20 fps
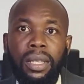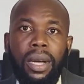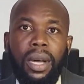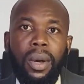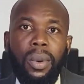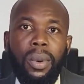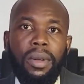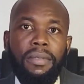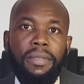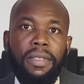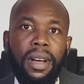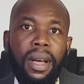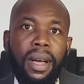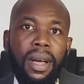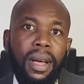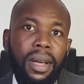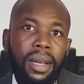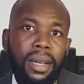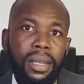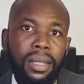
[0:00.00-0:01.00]

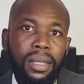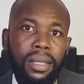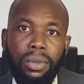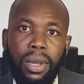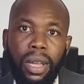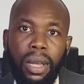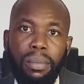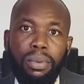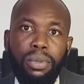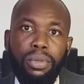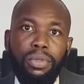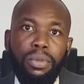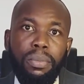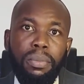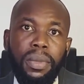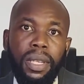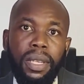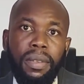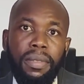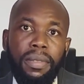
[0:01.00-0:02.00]
however you're able to
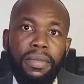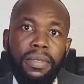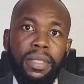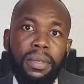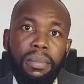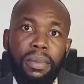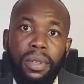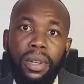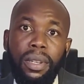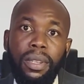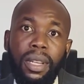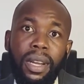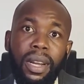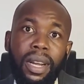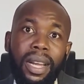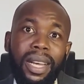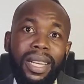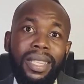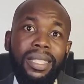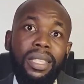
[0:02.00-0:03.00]
make 50 billion
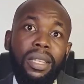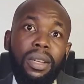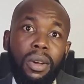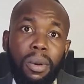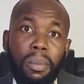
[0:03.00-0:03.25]
naira as a